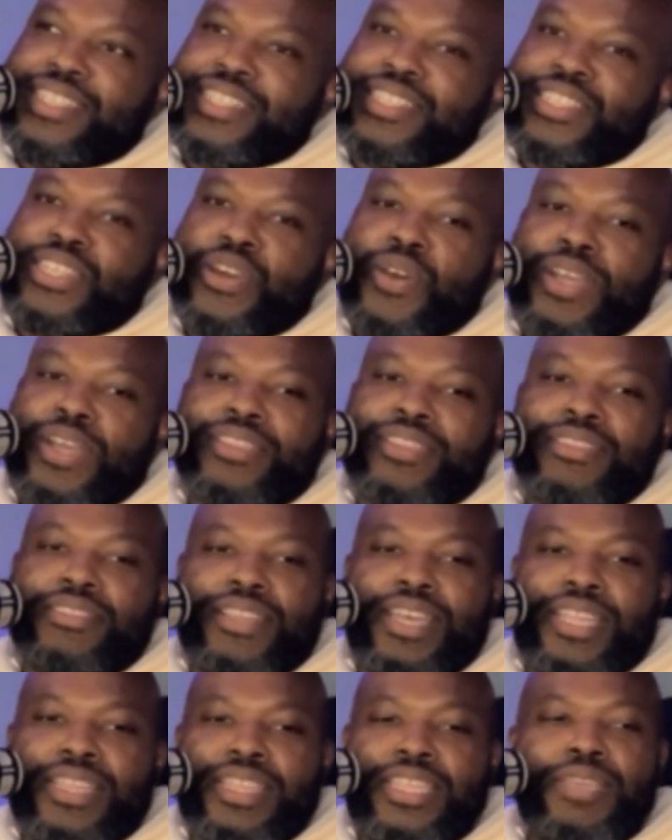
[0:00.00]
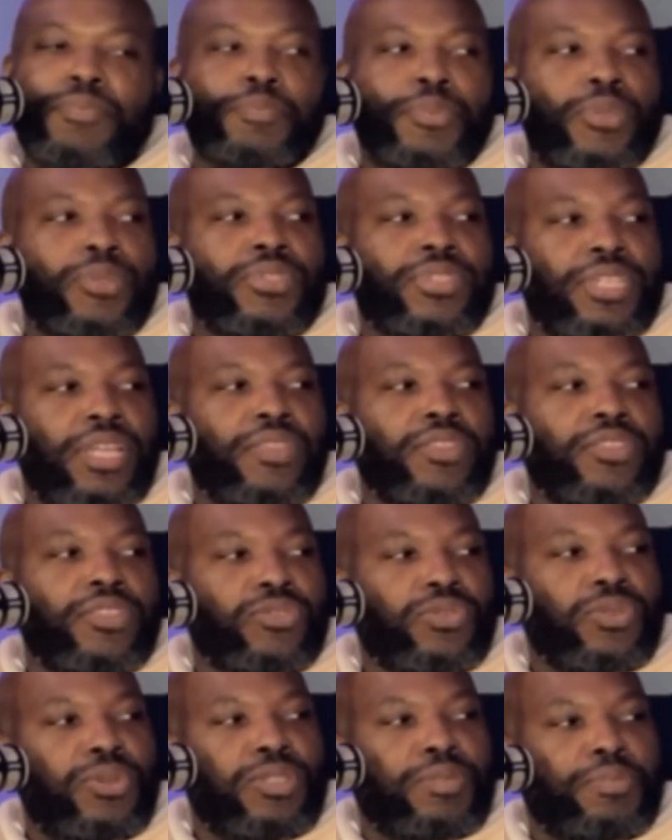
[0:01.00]
yo, I think Bill's telling the
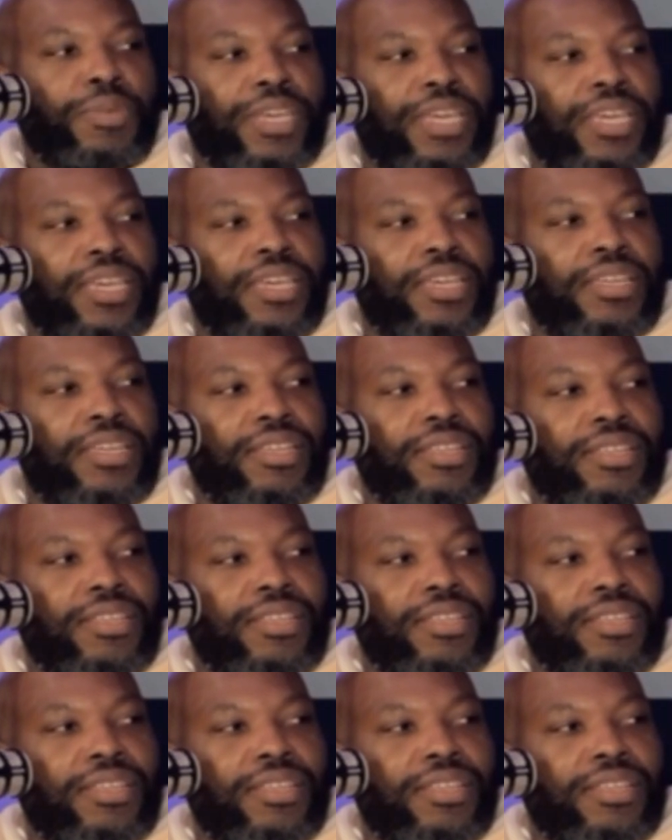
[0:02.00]
truth, man.